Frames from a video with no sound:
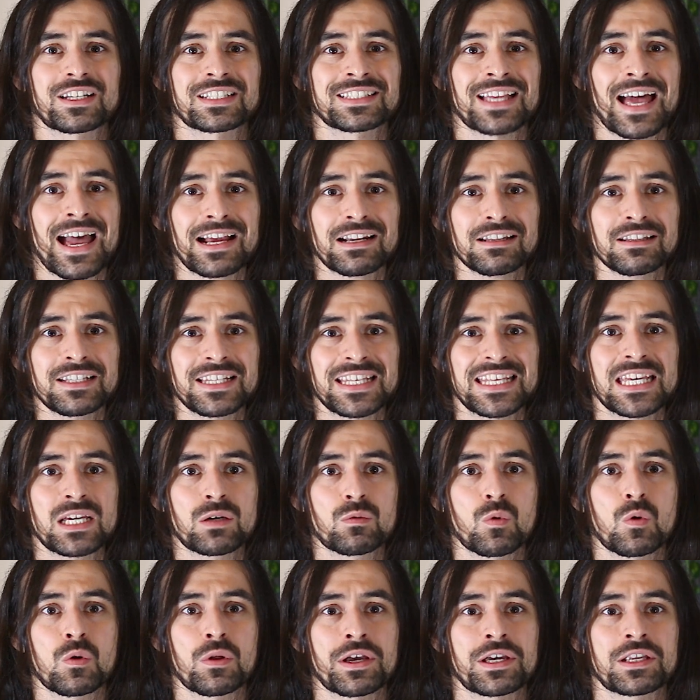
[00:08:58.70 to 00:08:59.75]
exactly
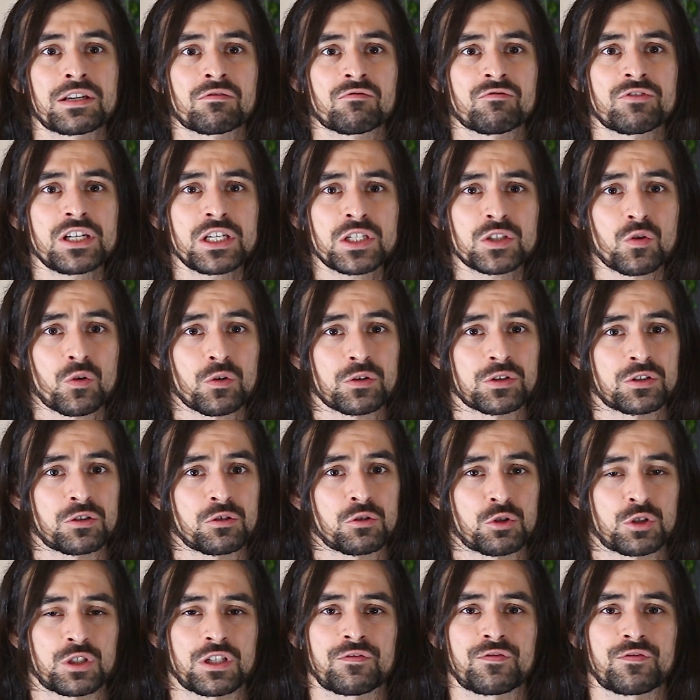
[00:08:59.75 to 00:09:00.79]
equal in resource use